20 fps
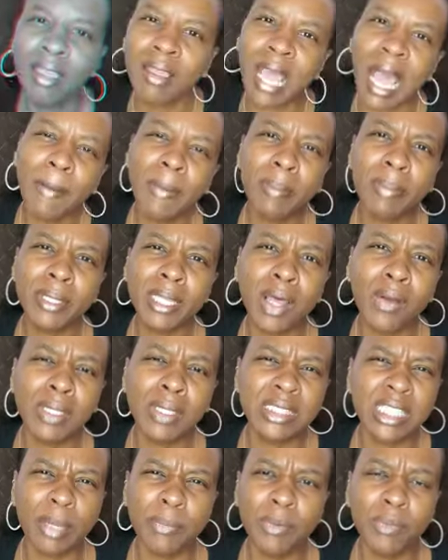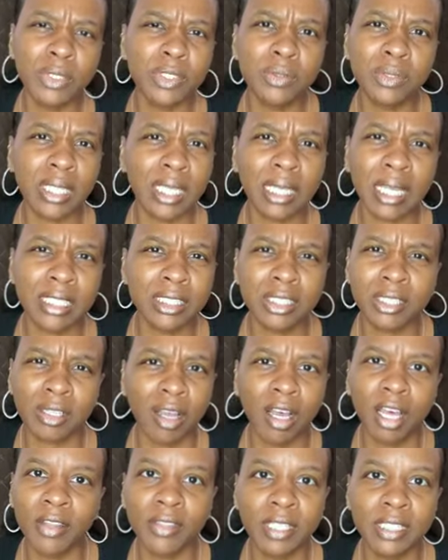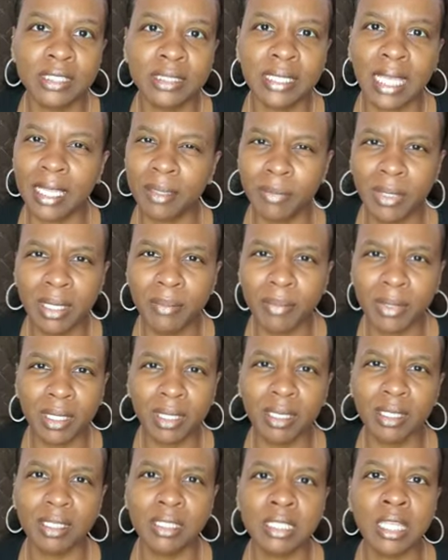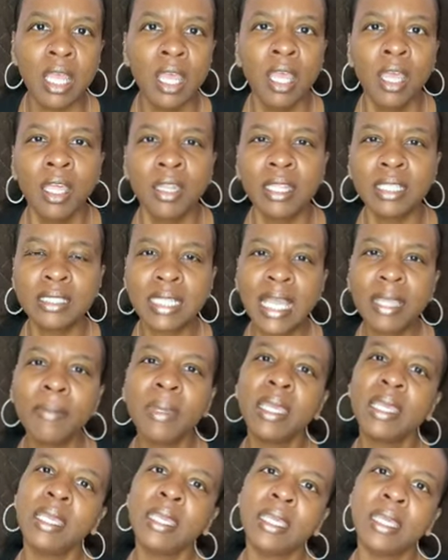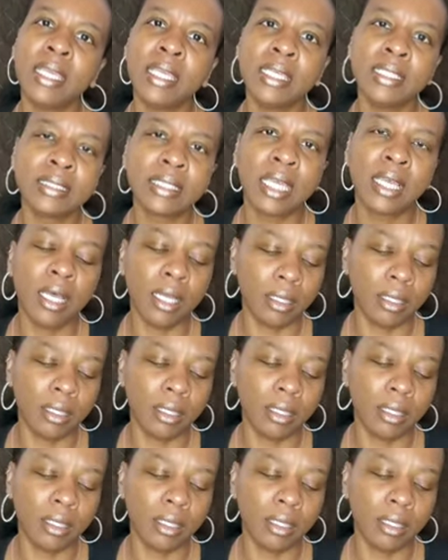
Comment below and tell me what you think I should call this segment because the segment is...